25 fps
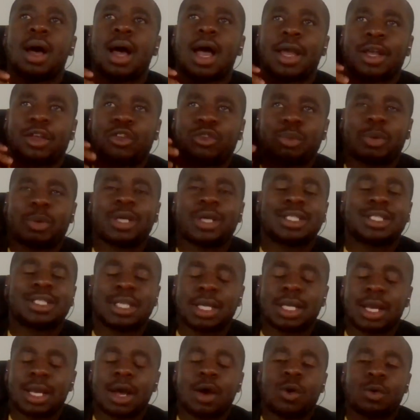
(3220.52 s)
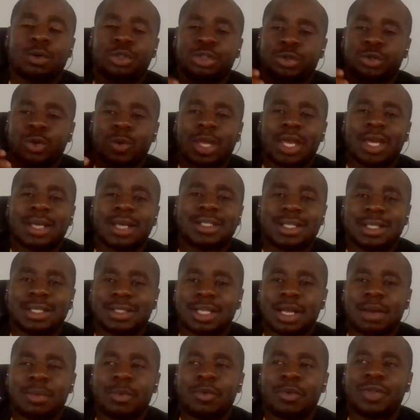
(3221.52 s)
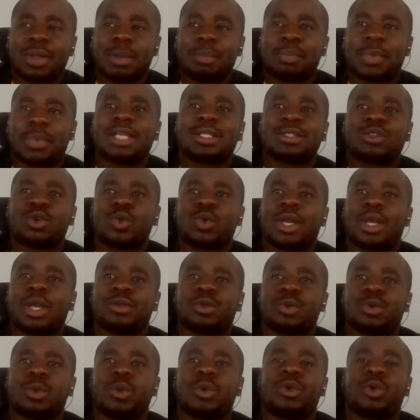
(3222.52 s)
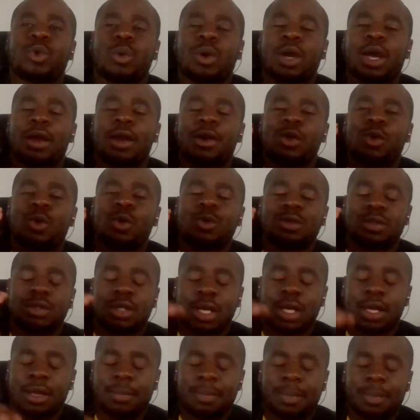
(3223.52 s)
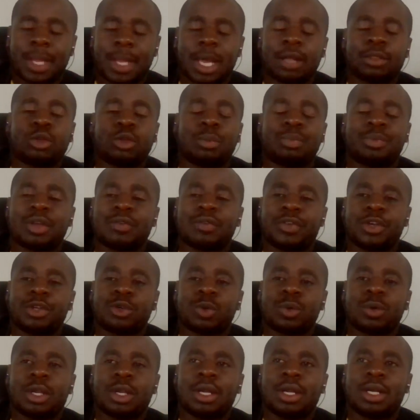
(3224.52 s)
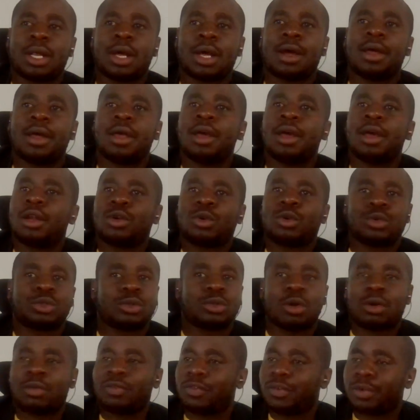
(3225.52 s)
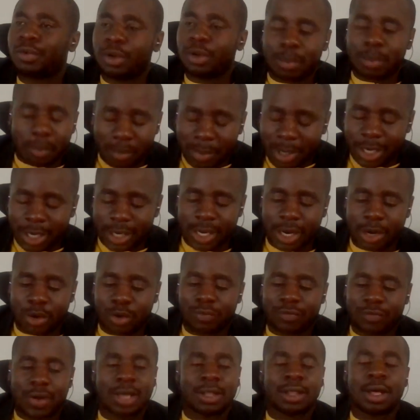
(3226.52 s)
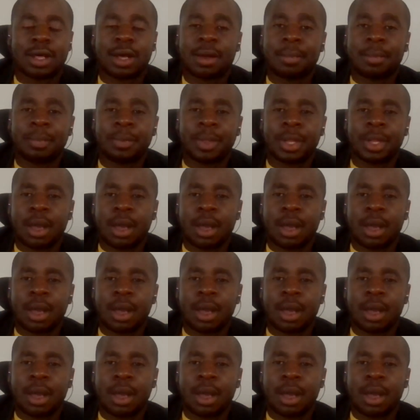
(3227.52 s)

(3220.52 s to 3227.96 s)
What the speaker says: expressing or showcasing some of the best ways in which we can use the Earth observation data to solve myriad of other